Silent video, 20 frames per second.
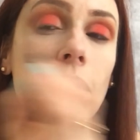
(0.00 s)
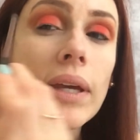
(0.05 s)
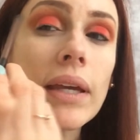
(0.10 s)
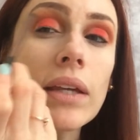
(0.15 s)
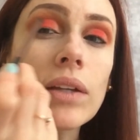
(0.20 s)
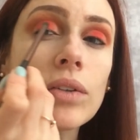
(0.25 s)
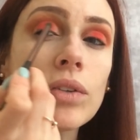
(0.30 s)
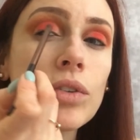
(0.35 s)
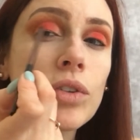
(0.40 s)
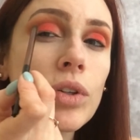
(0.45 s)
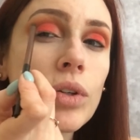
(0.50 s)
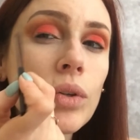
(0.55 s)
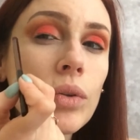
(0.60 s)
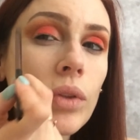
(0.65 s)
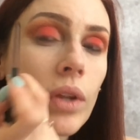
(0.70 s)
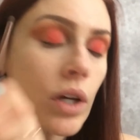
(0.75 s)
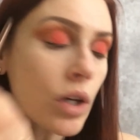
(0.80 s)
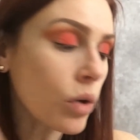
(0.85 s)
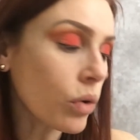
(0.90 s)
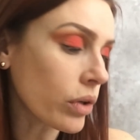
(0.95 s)
into
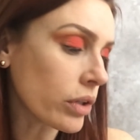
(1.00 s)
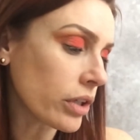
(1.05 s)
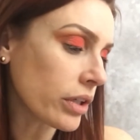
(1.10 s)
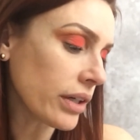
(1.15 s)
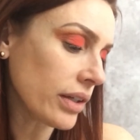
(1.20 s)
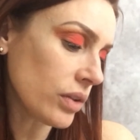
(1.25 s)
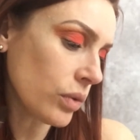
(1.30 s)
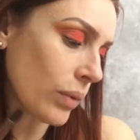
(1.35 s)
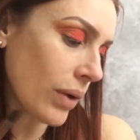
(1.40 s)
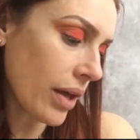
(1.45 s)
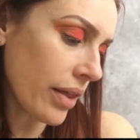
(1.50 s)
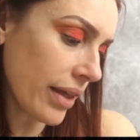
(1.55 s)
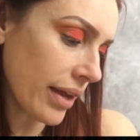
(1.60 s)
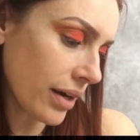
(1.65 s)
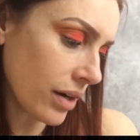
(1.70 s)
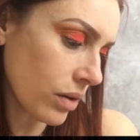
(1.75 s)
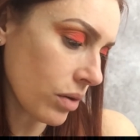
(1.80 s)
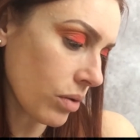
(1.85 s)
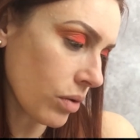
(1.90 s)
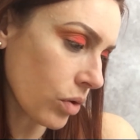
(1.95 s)
the corner as well.
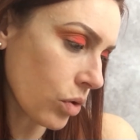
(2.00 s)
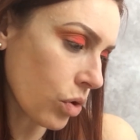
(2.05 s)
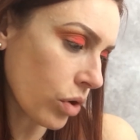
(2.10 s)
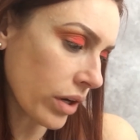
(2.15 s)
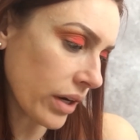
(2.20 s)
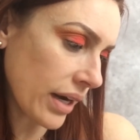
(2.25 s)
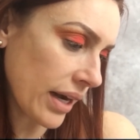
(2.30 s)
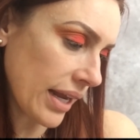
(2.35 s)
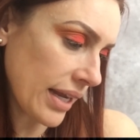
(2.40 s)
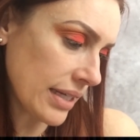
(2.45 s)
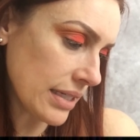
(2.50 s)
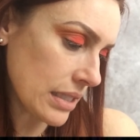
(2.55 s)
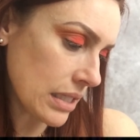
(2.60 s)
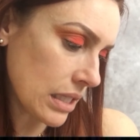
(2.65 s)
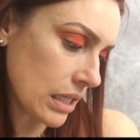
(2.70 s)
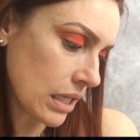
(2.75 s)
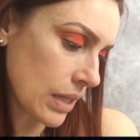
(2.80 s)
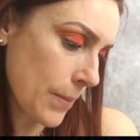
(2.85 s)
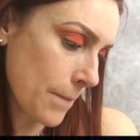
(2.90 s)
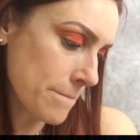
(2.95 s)
That'll
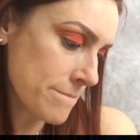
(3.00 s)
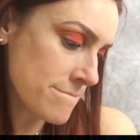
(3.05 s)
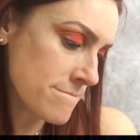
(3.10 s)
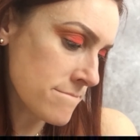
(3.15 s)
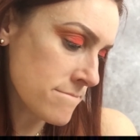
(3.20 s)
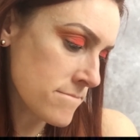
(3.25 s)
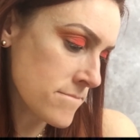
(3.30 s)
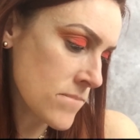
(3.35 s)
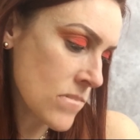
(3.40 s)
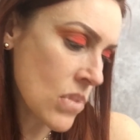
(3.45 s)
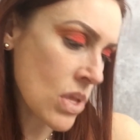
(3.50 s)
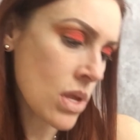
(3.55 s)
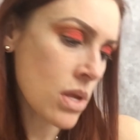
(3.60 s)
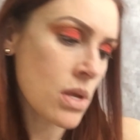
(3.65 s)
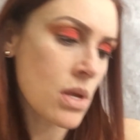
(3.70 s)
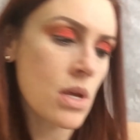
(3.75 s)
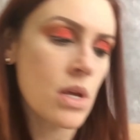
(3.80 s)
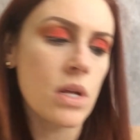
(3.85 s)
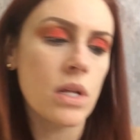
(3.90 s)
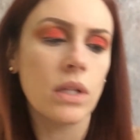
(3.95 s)
coordinate.
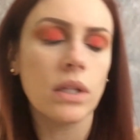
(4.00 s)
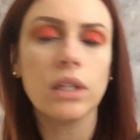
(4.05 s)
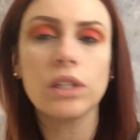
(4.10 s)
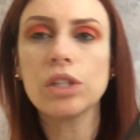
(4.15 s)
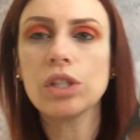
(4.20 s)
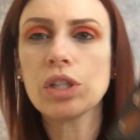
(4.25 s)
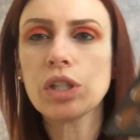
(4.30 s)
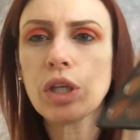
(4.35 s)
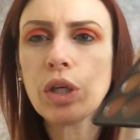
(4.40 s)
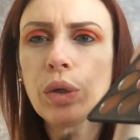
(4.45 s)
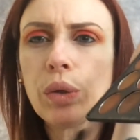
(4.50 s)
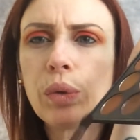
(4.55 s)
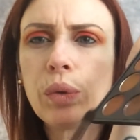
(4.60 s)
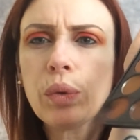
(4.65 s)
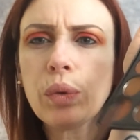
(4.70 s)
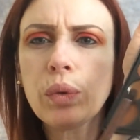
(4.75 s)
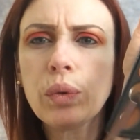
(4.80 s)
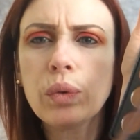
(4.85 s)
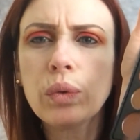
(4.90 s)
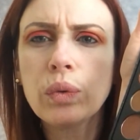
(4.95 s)
Let's
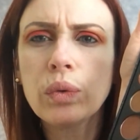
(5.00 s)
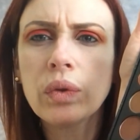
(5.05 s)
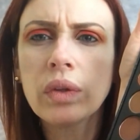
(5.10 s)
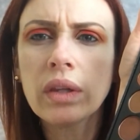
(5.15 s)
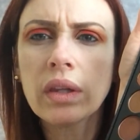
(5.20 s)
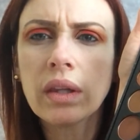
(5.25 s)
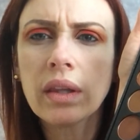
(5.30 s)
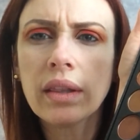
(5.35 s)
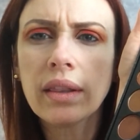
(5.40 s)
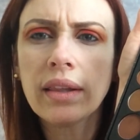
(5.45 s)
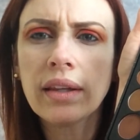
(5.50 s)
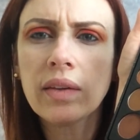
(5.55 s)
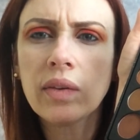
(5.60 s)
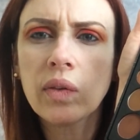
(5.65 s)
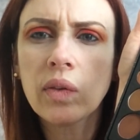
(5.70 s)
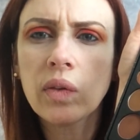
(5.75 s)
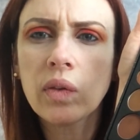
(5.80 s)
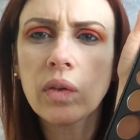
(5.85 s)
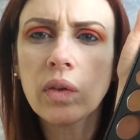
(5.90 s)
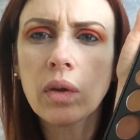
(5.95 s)
use
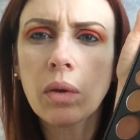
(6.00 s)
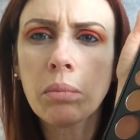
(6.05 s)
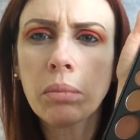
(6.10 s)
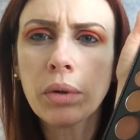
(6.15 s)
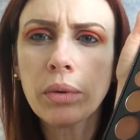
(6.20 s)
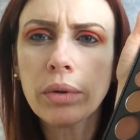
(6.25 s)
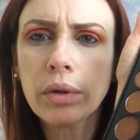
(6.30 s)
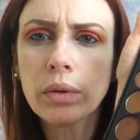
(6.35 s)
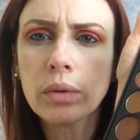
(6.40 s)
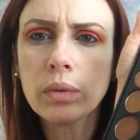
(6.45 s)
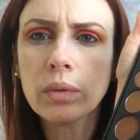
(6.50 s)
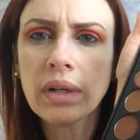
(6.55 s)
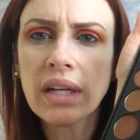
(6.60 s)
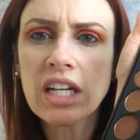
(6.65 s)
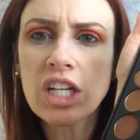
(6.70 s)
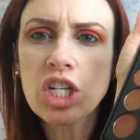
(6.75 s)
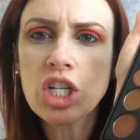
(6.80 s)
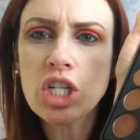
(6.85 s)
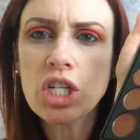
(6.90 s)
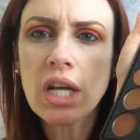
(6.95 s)
this
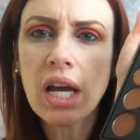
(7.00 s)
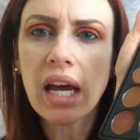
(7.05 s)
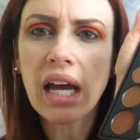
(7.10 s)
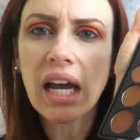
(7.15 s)
maroonish